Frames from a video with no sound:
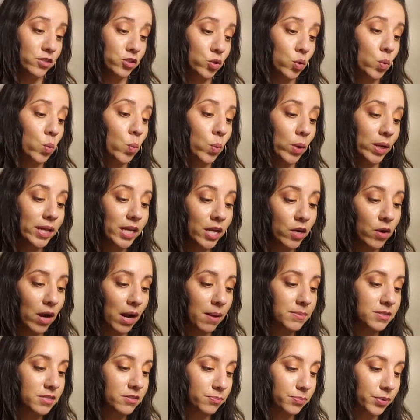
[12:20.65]
20
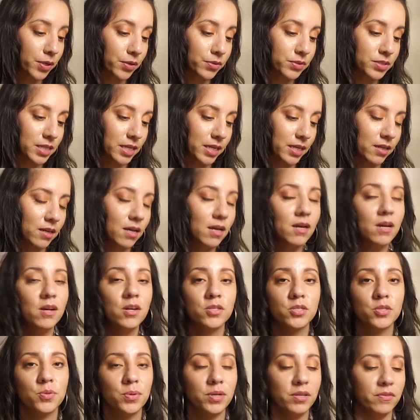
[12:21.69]
grams of protein,
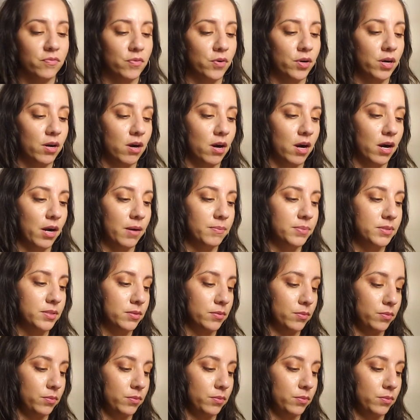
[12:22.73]
24 carbs.